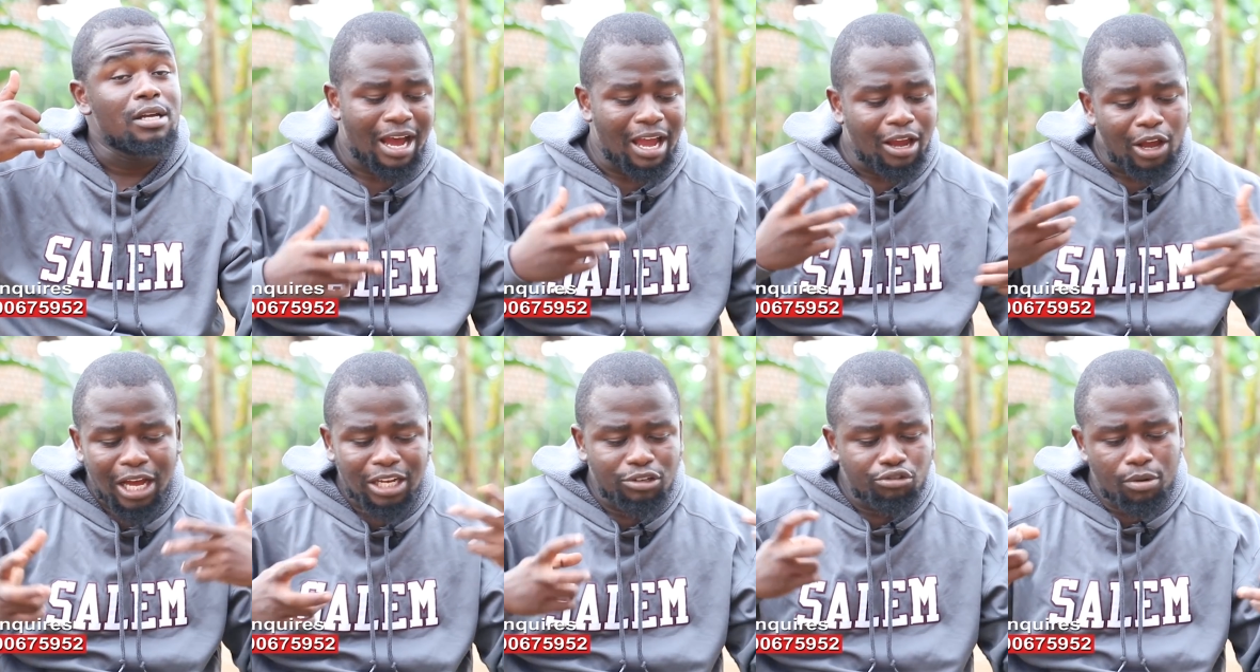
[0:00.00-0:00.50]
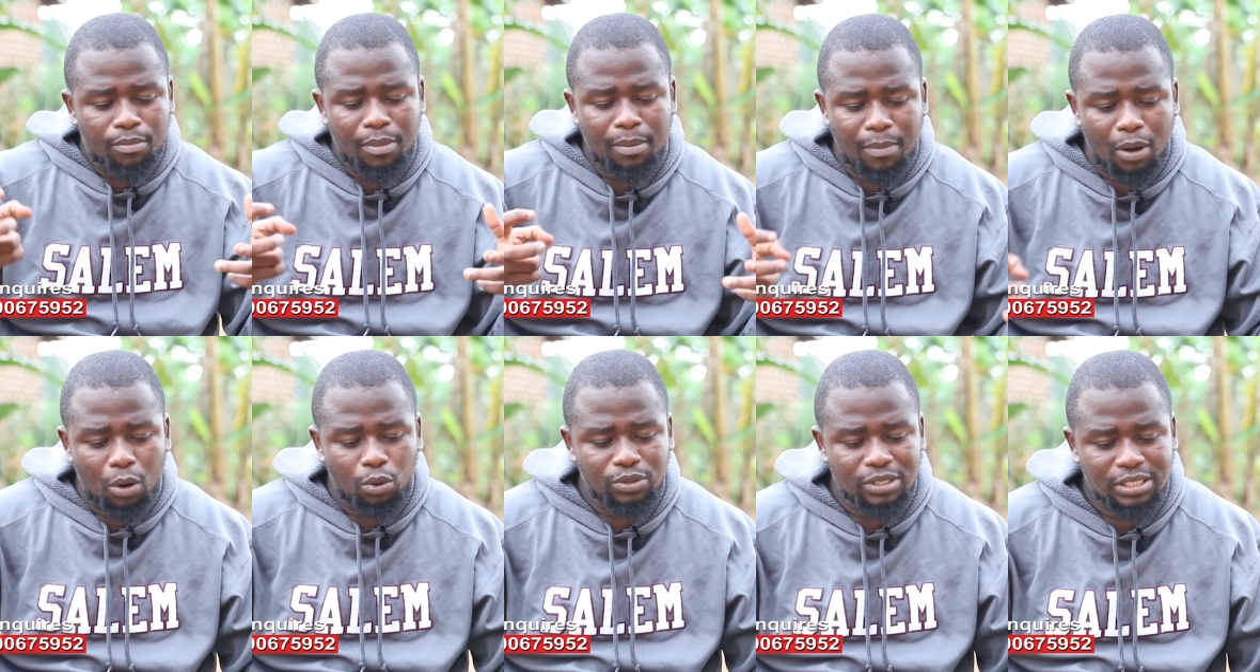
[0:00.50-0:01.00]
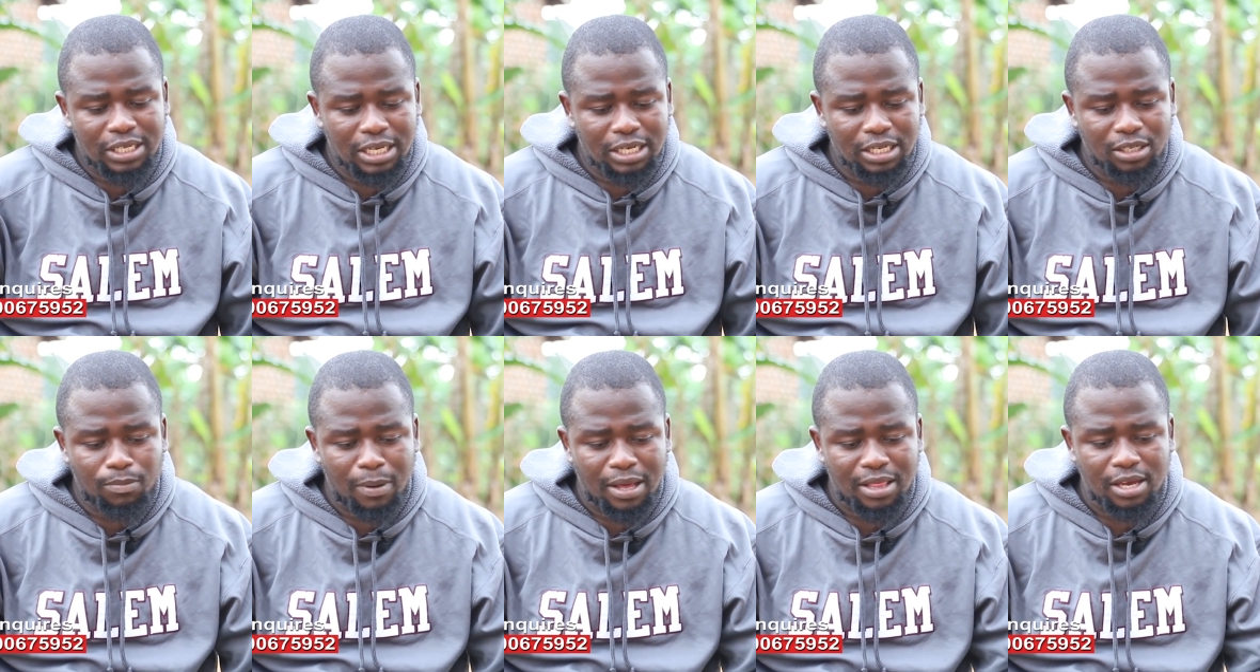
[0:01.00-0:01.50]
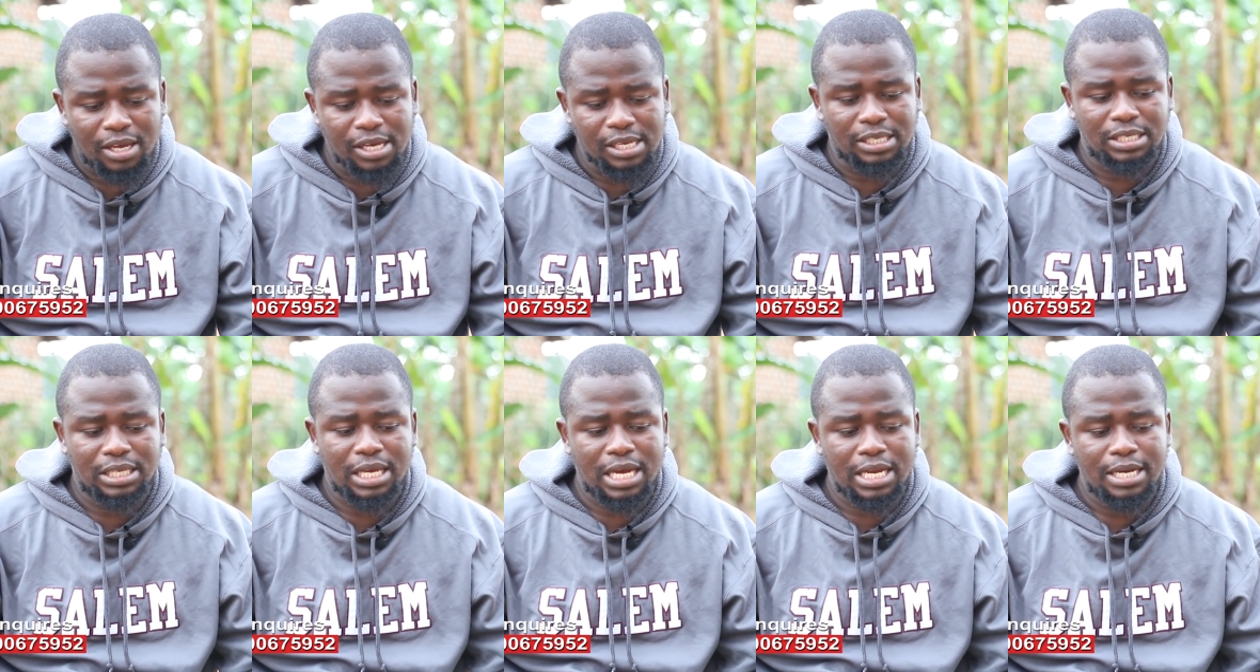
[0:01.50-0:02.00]
I can't remember who said it, but
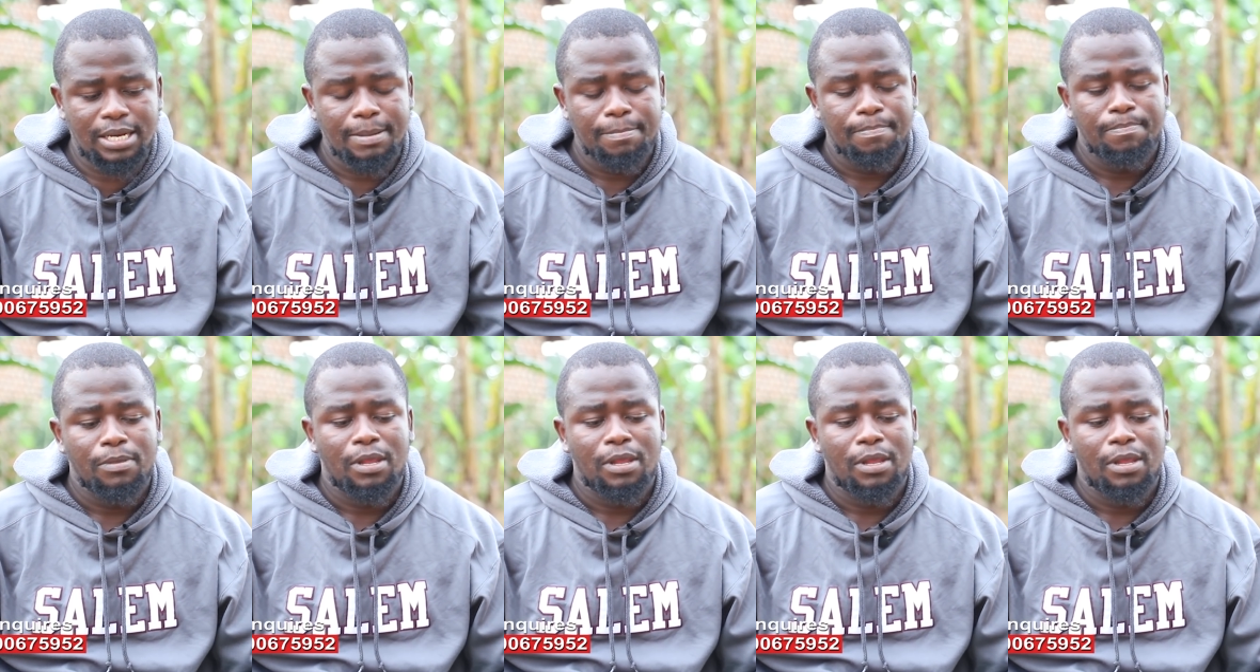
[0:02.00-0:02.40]
he said